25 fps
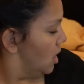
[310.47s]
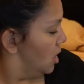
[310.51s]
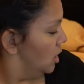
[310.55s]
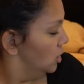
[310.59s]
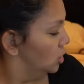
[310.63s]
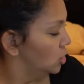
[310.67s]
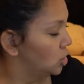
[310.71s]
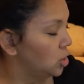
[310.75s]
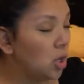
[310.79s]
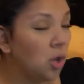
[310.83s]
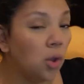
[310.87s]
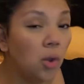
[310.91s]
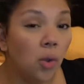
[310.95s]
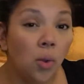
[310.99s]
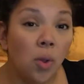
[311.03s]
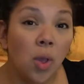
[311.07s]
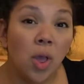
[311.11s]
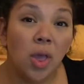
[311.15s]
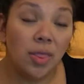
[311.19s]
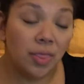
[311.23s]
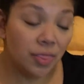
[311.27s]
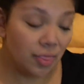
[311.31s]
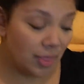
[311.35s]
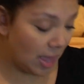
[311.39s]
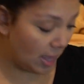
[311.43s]
So
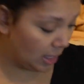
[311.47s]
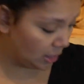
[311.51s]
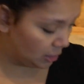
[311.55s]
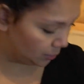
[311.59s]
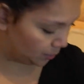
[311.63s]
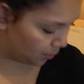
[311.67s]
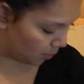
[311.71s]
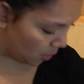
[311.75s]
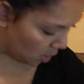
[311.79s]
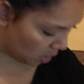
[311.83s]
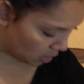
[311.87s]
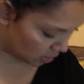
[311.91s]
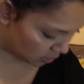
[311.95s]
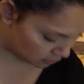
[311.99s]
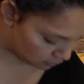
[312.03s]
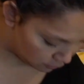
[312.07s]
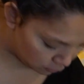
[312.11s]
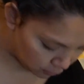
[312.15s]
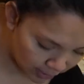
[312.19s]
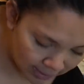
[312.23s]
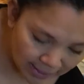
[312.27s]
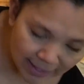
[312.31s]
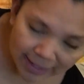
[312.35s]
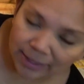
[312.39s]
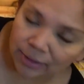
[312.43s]
that's part of
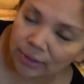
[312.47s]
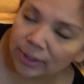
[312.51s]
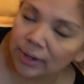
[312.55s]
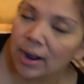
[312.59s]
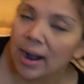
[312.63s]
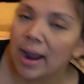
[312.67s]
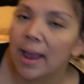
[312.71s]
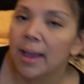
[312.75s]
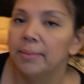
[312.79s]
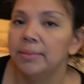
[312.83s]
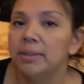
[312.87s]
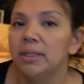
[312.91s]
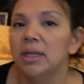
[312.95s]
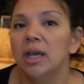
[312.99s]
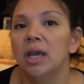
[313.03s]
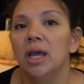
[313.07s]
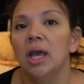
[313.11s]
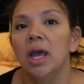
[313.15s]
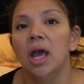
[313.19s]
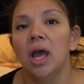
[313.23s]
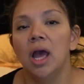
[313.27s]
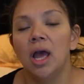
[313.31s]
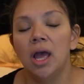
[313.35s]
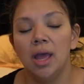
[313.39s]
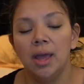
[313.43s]
what I grabbed,
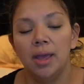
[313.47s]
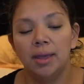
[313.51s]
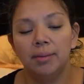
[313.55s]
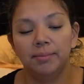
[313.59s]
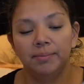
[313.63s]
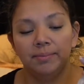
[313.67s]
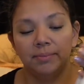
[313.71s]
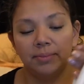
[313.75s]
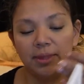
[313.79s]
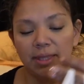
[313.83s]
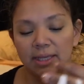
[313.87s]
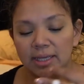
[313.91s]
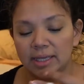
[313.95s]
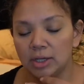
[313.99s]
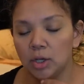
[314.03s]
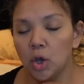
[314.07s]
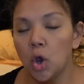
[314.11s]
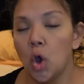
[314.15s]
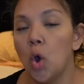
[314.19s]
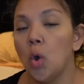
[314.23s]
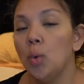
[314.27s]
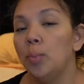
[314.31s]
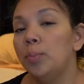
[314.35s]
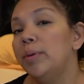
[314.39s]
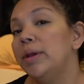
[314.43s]

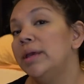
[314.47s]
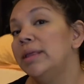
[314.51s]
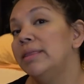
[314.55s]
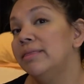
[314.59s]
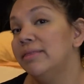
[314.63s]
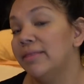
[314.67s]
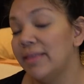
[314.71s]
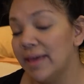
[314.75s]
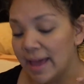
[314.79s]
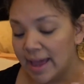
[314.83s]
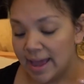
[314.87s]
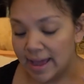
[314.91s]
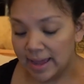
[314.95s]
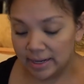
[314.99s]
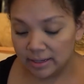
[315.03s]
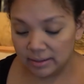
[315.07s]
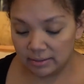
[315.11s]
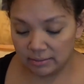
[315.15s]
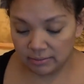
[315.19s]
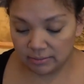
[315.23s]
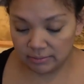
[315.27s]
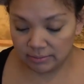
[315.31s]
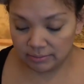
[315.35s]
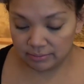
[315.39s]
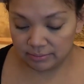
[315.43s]
hoping that
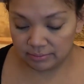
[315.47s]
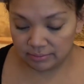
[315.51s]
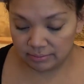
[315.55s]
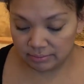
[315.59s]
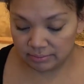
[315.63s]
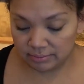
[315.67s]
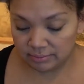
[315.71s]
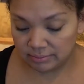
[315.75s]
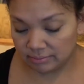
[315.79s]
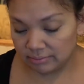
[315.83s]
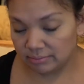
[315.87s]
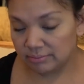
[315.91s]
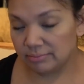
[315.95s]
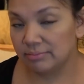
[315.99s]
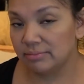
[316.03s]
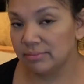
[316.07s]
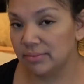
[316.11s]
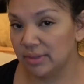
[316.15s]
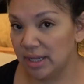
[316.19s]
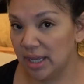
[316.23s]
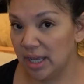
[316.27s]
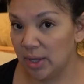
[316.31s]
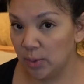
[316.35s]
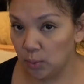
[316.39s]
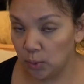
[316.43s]

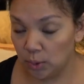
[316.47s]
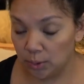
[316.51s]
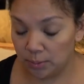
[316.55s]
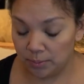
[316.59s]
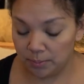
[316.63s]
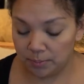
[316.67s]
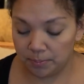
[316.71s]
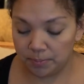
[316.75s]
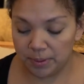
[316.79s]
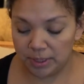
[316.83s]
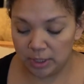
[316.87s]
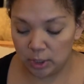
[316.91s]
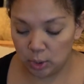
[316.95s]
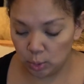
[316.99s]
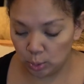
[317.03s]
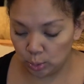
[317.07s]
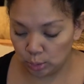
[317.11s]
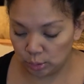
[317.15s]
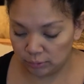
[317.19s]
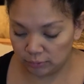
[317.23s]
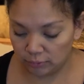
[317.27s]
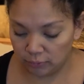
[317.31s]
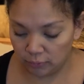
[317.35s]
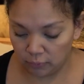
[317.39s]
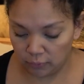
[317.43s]
it would be
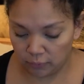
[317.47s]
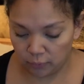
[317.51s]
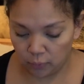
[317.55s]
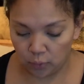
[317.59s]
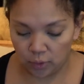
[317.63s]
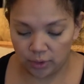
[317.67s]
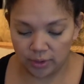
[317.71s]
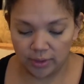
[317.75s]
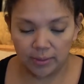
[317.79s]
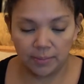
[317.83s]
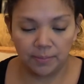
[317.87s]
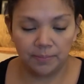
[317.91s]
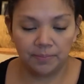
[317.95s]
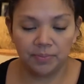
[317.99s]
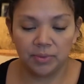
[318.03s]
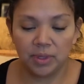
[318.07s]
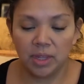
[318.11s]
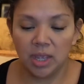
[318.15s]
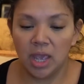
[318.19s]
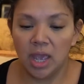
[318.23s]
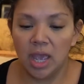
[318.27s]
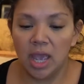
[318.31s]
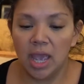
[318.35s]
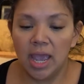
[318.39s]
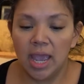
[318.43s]
useful for them.
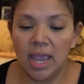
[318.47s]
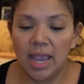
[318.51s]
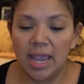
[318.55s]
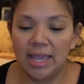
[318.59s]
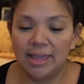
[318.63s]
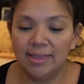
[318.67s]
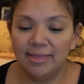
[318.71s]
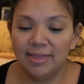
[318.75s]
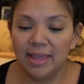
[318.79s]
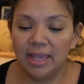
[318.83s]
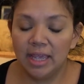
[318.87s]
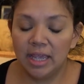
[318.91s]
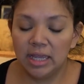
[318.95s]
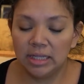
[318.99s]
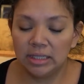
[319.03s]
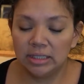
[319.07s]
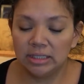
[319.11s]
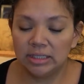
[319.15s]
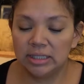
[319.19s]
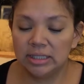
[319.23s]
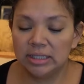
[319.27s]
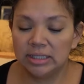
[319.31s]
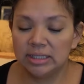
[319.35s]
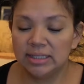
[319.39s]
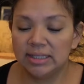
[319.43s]
And then
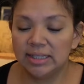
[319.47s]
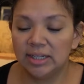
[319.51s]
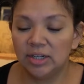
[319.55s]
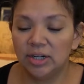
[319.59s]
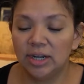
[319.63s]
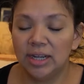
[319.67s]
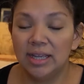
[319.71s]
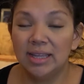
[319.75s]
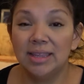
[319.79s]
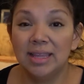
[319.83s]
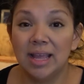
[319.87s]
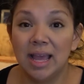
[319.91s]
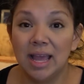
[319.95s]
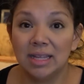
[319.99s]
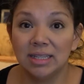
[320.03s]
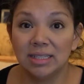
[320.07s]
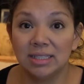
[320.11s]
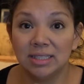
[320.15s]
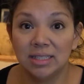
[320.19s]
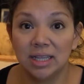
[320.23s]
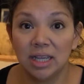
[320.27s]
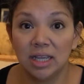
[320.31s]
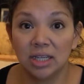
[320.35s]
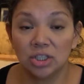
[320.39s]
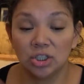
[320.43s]
since they're in that
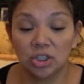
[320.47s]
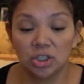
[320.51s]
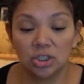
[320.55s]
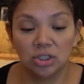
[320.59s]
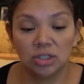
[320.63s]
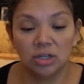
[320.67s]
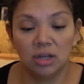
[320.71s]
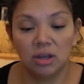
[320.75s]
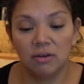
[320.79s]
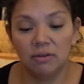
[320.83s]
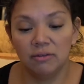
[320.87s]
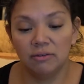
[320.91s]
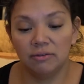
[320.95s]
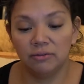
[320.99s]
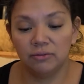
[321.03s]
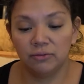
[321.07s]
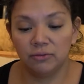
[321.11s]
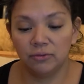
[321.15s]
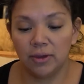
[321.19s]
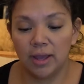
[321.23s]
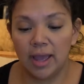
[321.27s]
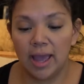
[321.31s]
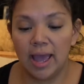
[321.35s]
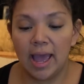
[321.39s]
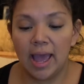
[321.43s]
section
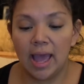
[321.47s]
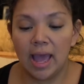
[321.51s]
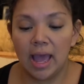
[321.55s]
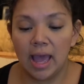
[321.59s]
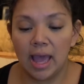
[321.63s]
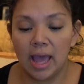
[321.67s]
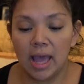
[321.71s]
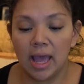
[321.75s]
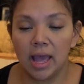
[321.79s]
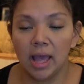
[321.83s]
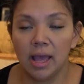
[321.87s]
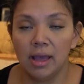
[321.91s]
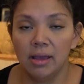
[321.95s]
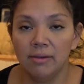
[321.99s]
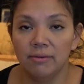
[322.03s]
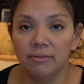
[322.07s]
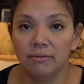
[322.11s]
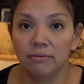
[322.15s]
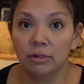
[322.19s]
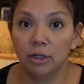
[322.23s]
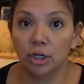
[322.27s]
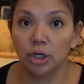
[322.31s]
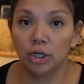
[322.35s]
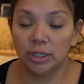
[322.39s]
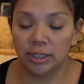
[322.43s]

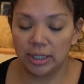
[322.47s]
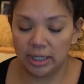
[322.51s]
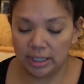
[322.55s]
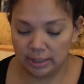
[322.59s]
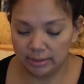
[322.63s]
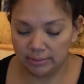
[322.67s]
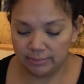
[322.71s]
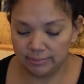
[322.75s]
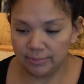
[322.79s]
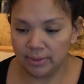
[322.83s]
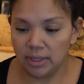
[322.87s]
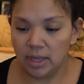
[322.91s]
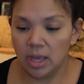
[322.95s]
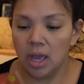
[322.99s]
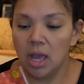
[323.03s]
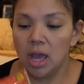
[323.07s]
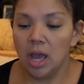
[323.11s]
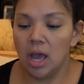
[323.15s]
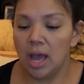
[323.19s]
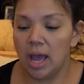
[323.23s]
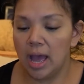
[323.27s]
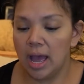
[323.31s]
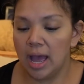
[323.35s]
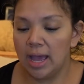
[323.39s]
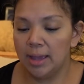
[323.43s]
of learning,
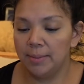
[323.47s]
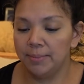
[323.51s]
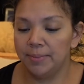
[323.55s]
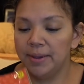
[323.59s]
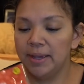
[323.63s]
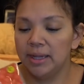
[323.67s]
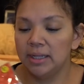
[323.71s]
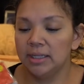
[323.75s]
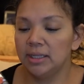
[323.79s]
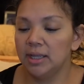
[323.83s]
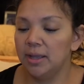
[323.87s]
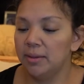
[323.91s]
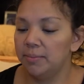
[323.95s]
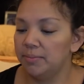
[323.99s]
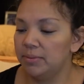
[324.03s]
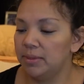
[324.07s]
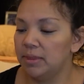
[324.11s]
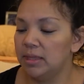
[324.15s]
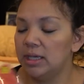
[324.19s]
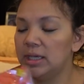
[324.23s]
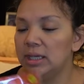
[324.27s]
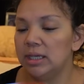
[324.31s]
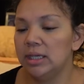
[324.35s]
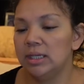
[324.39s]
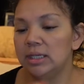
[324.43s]
I picked up
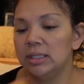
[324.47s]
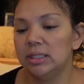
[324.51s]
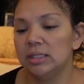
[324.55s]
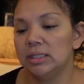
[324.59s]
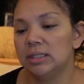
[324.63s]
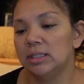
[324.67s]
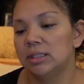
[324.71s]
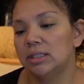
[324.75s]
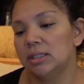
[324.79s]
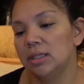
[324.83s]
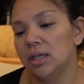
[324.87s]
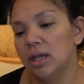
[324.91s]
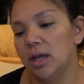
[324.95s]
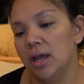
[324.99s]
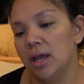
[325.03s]
these